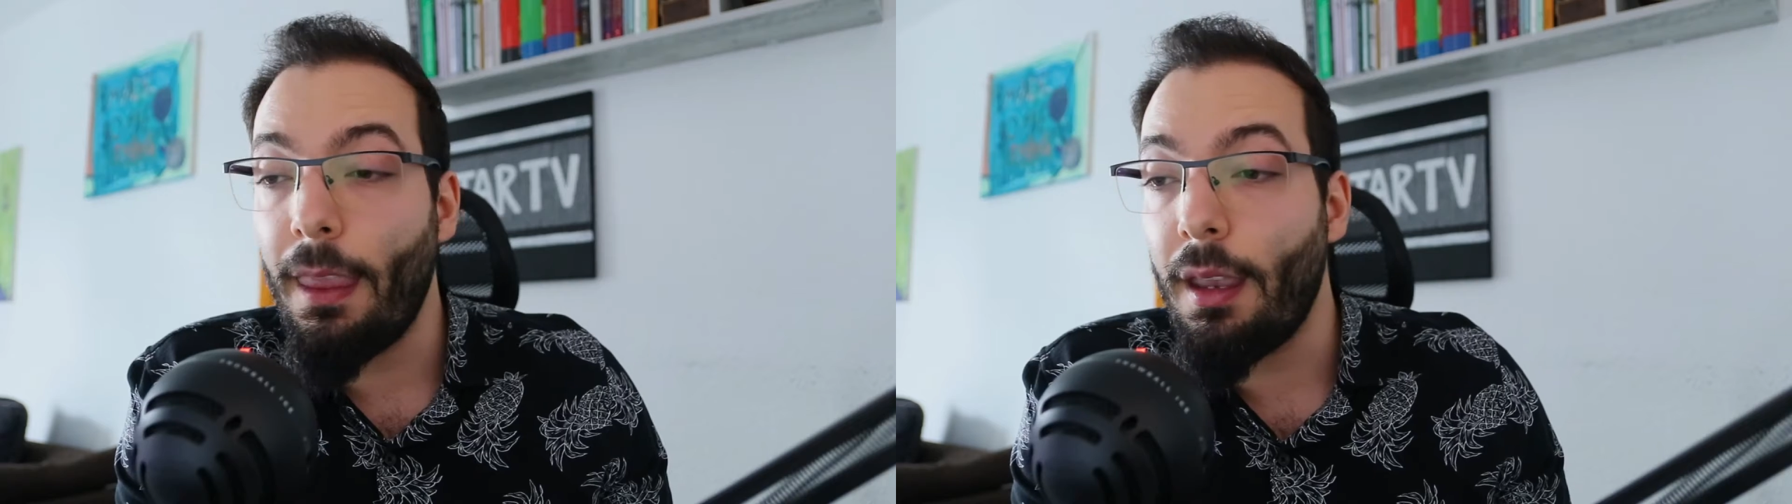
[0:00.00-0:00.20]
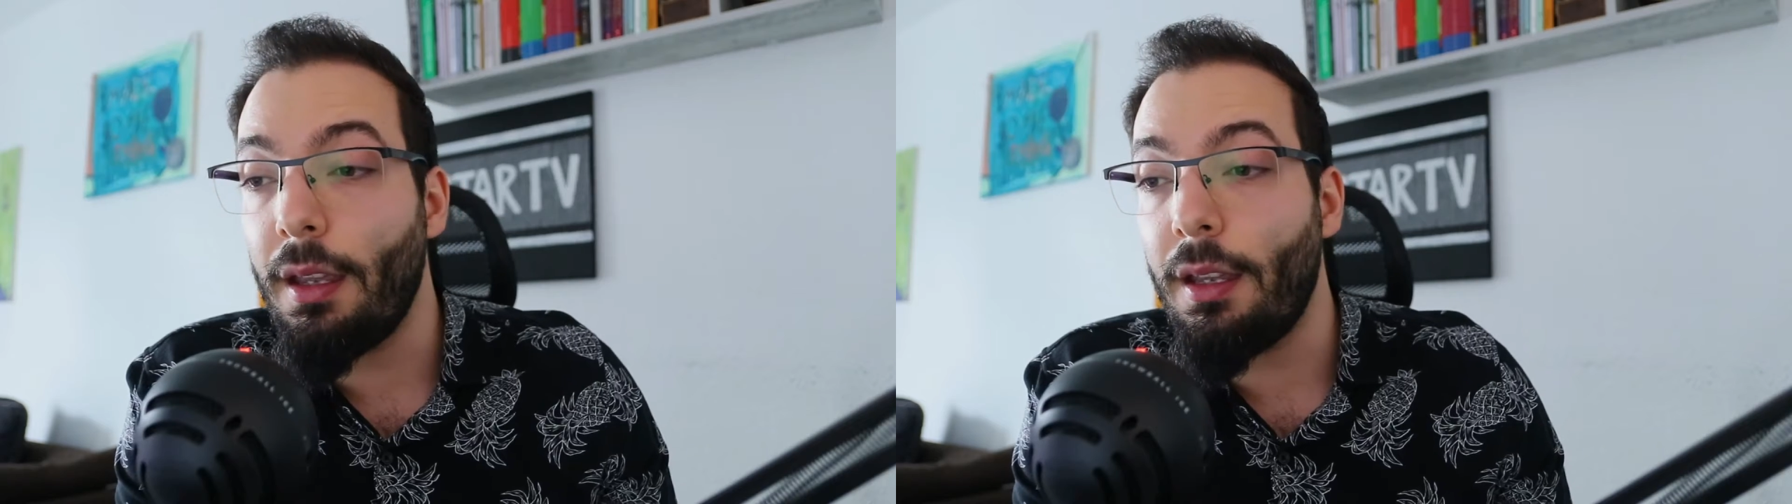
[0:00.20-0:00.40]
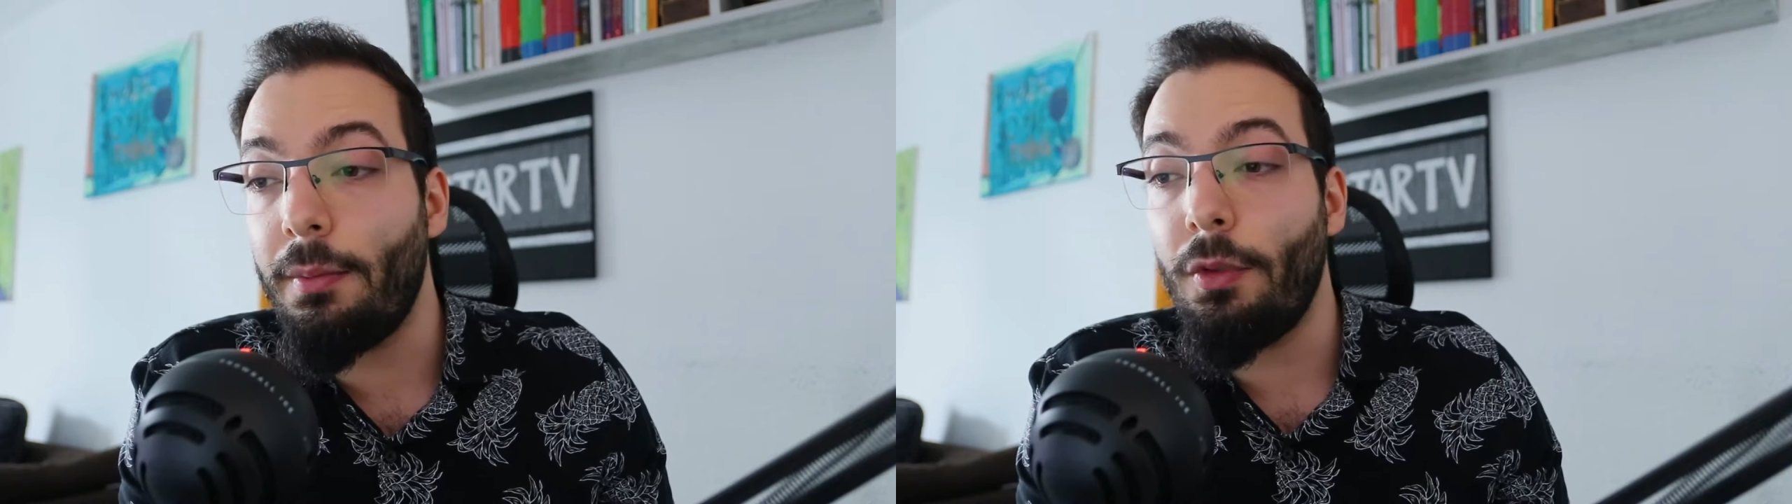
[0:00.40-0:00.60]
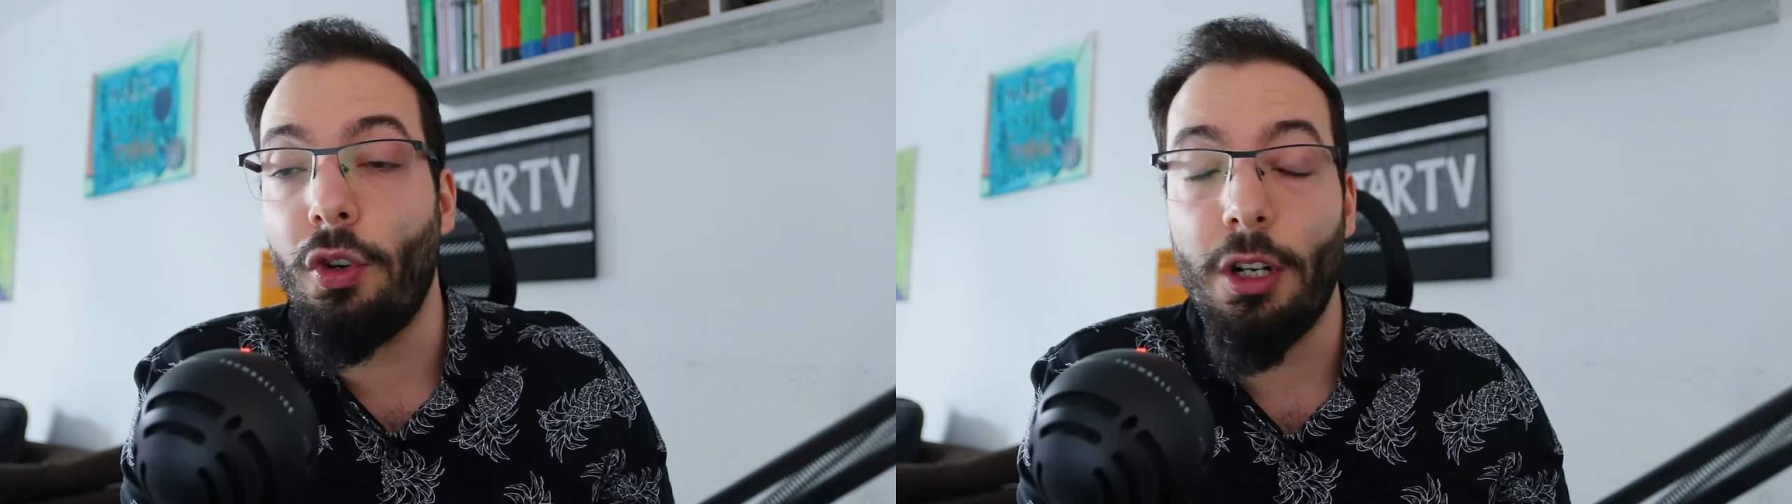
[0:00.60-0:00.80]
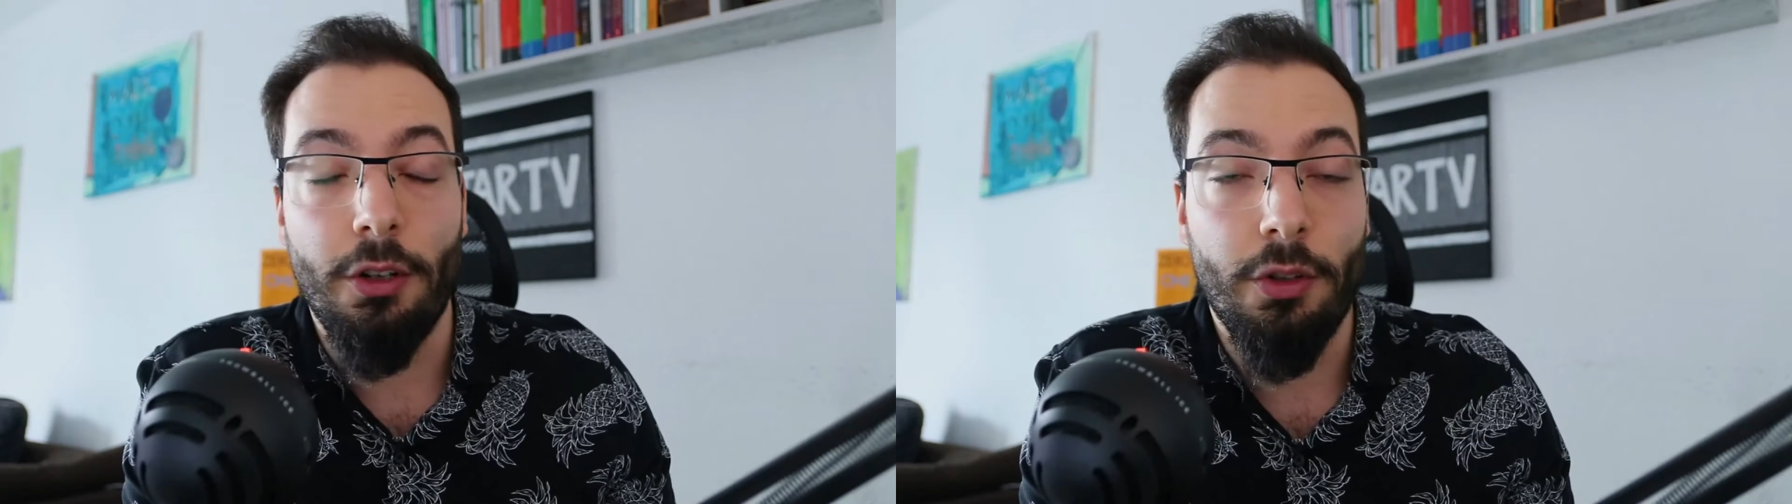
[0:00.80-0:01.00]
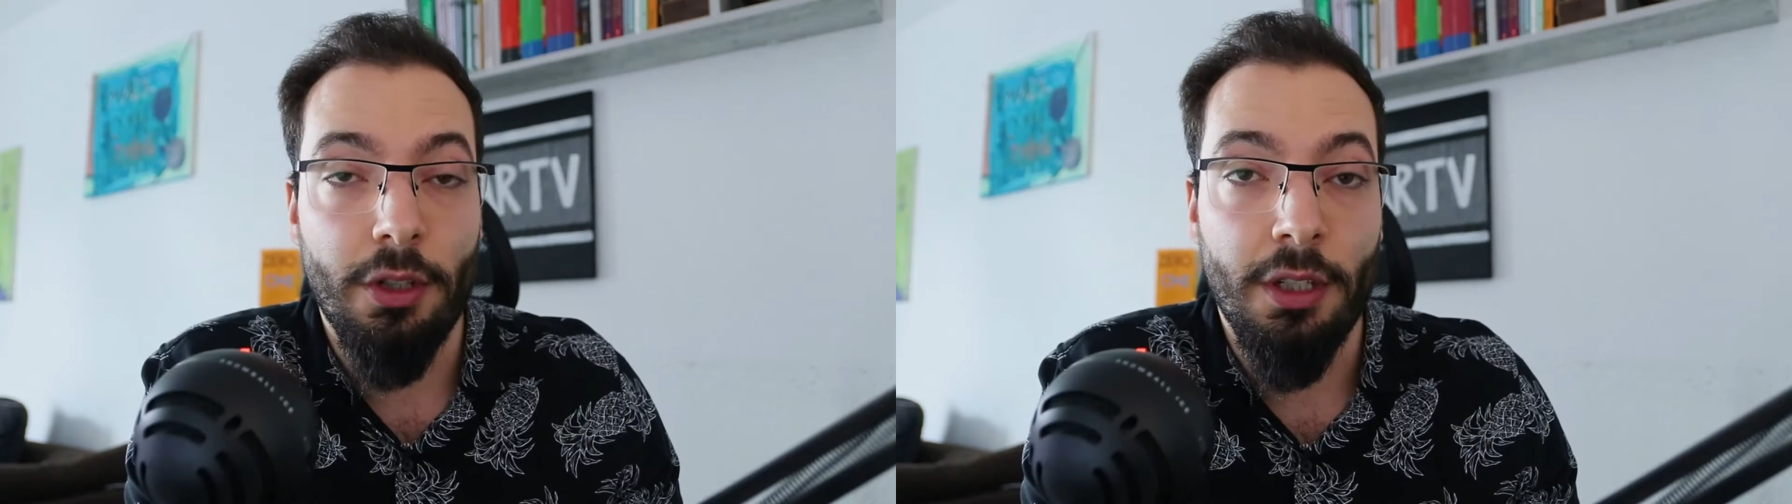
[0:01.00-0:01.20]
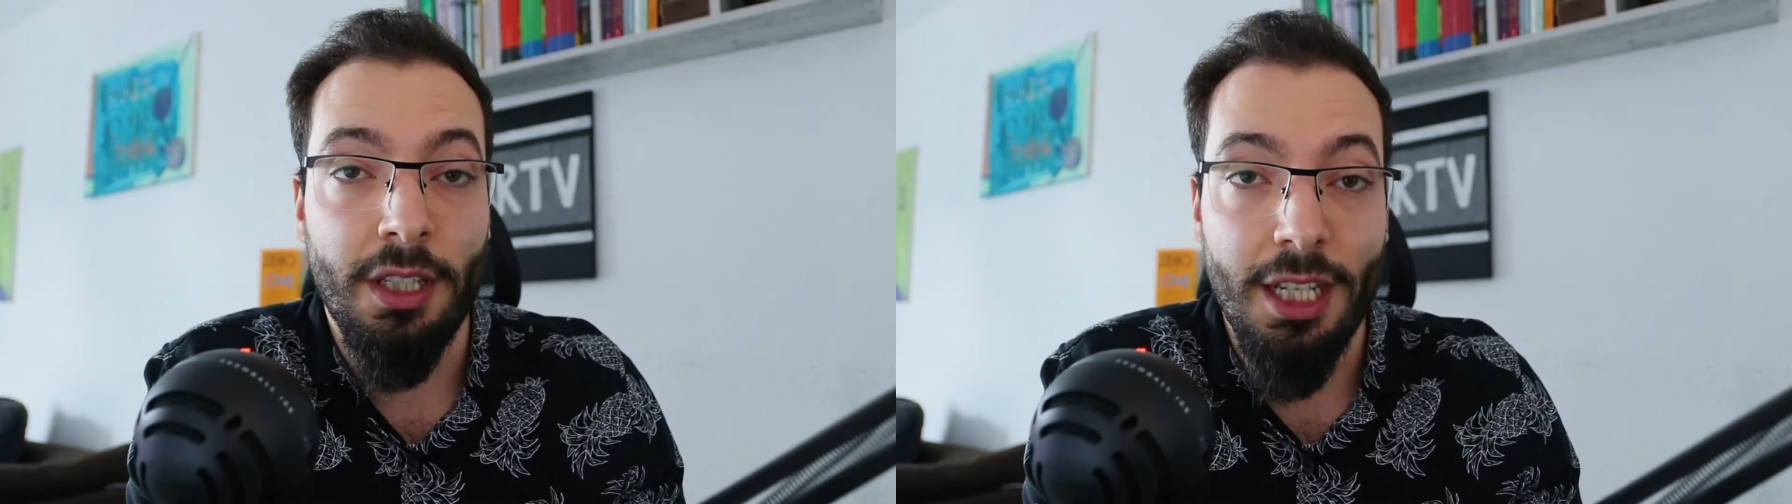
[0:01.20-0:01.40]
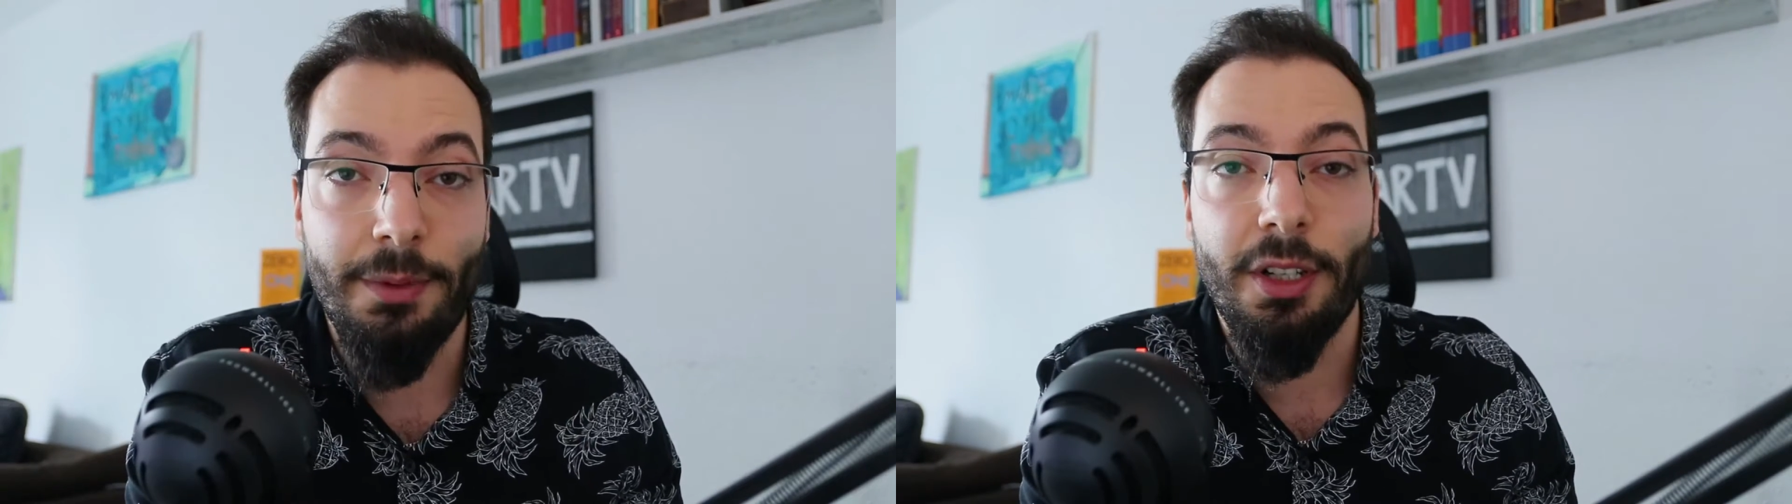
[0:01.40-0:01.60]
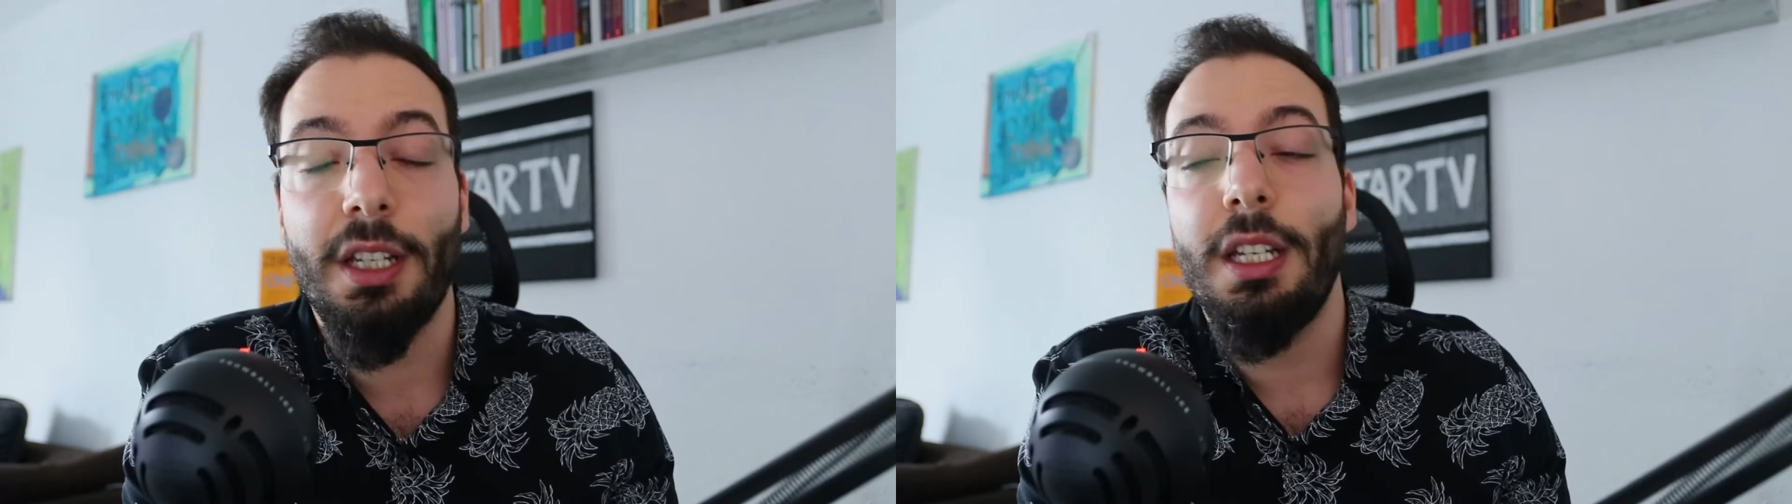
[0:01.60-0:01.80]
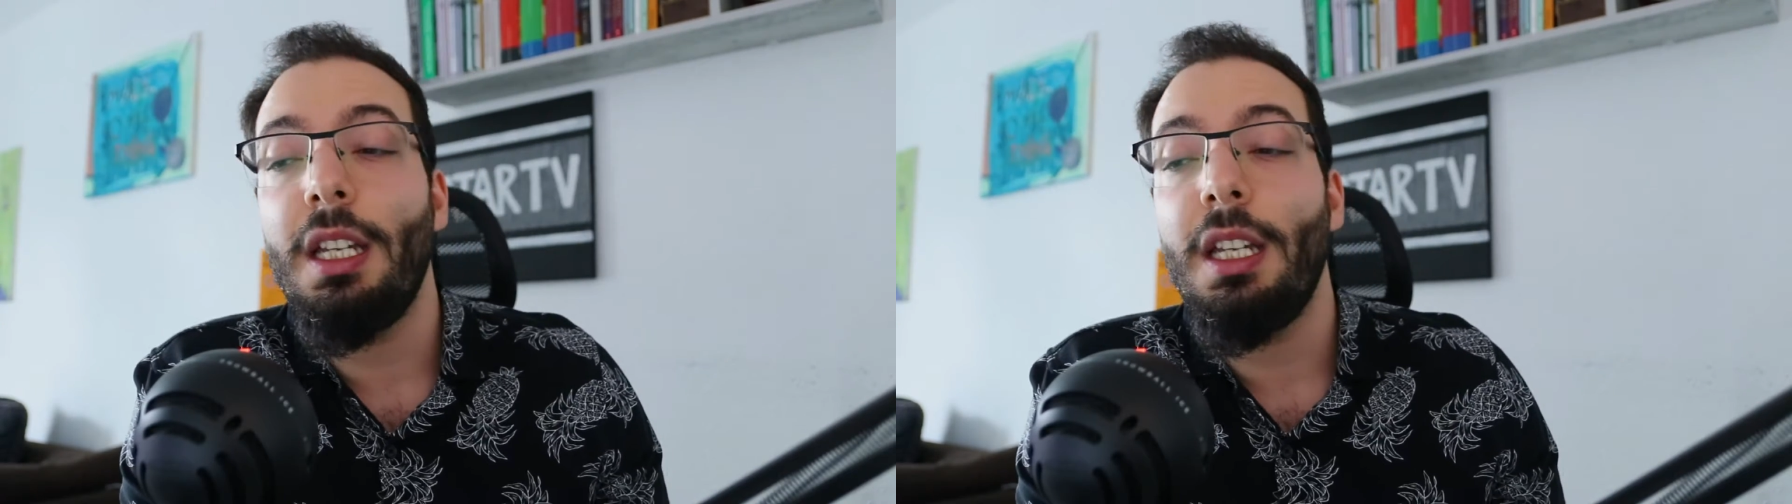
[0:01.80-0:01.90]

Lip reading: Or an ebook,